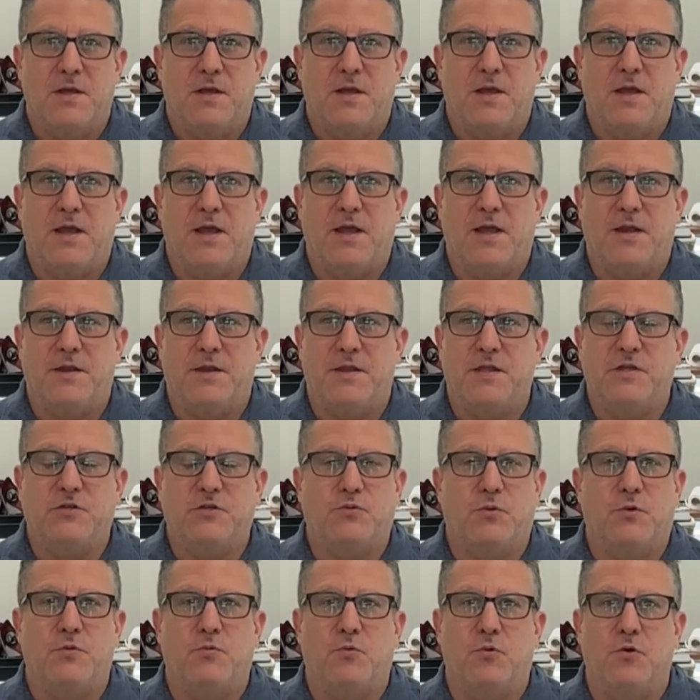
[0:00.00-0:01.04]
And this
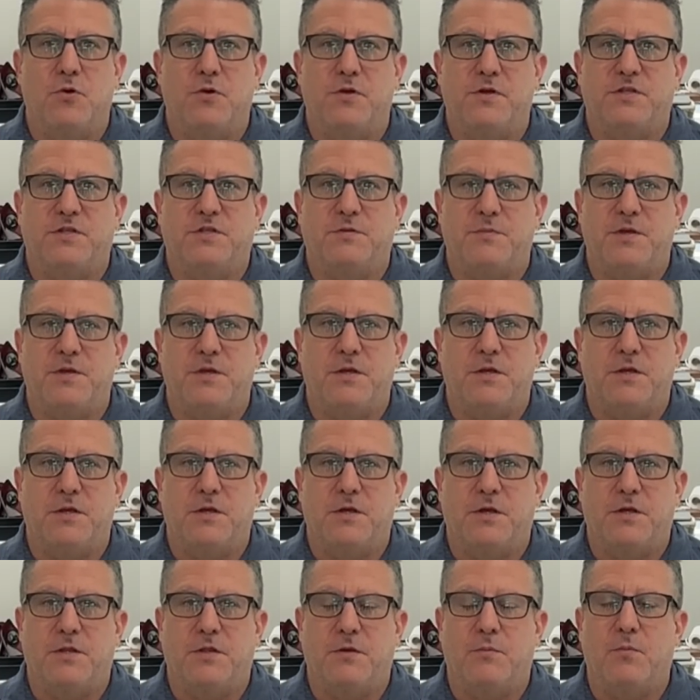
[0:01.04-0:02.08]
one worries me
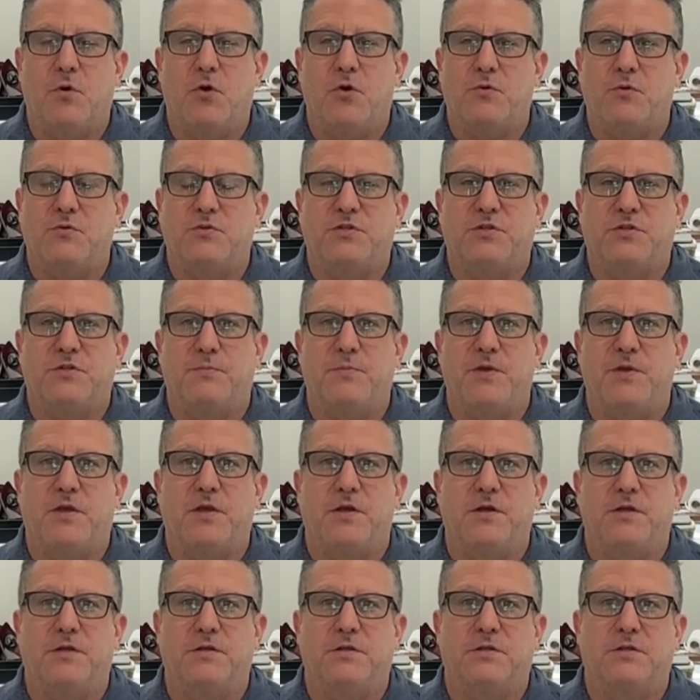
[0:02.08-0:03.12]
the most
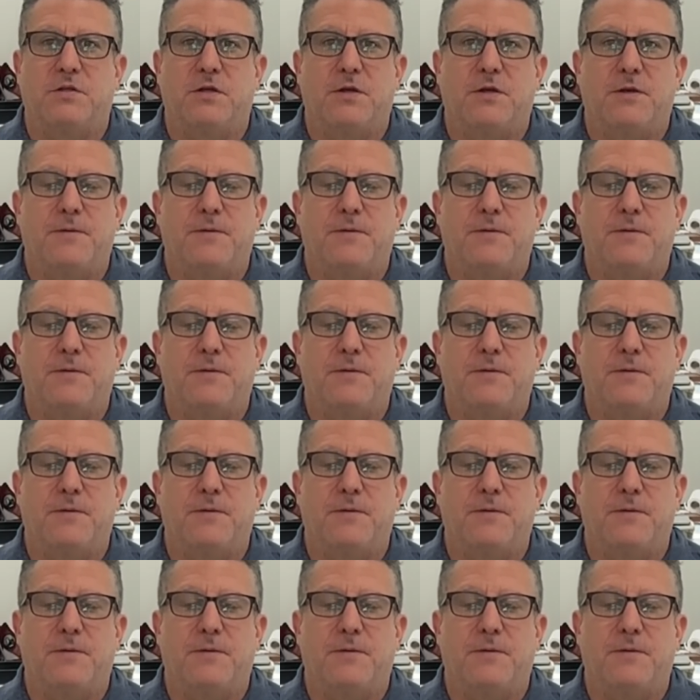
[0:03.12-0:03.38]
because